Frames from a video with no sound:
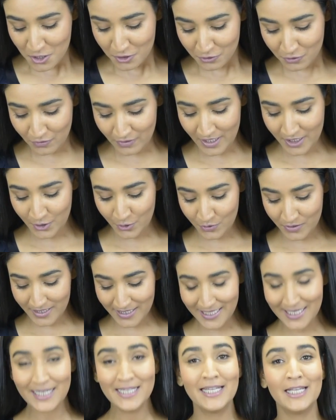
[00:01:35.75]
so that your
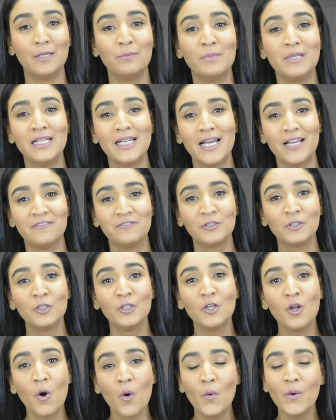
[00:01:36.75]
skin can be left
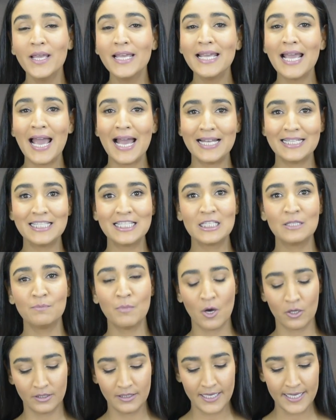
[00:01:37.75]
glowing and
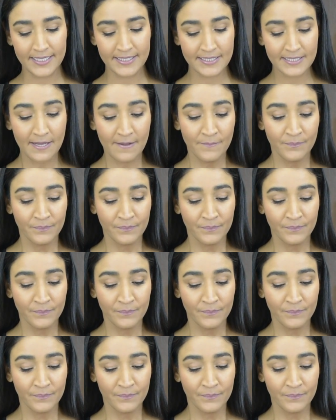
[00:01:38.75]
spotless.